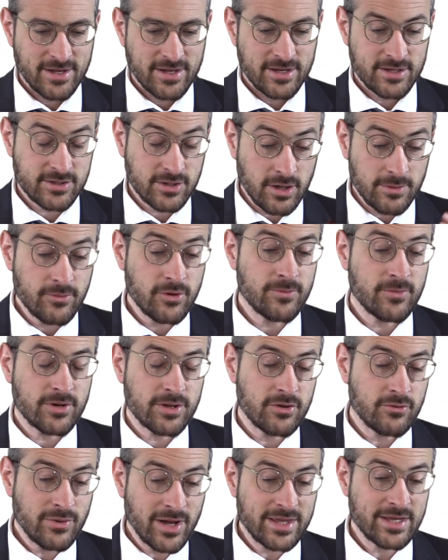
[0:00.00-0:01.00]
You saw Mumma,
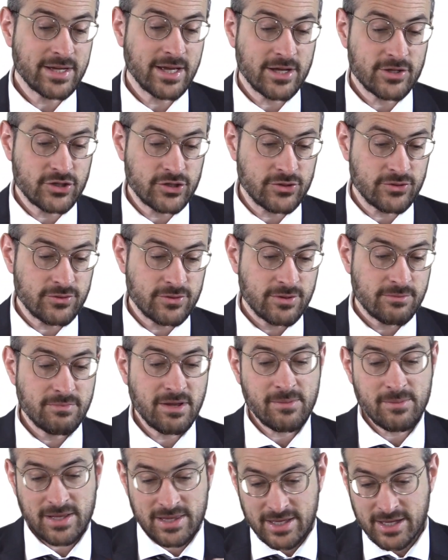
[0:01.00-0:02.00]
the renegade Jew,
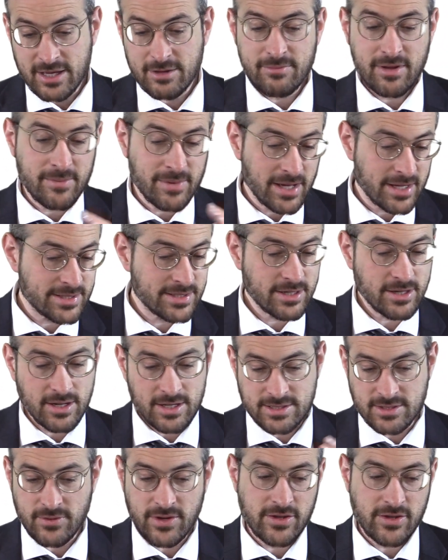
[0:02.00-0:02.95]
so